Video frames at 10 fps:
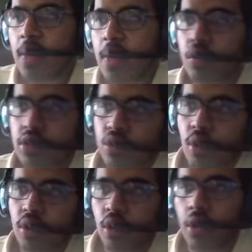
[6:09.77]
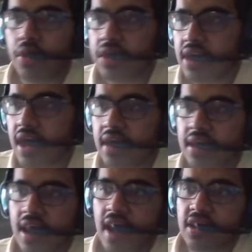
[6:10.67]
though he scored a goal on the day, the
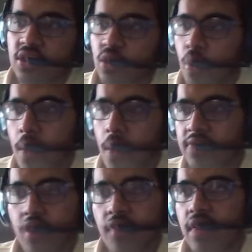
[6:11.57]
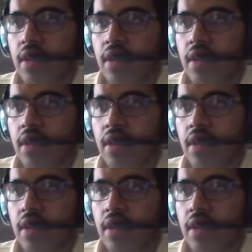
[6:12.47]
guy is so wasteful on final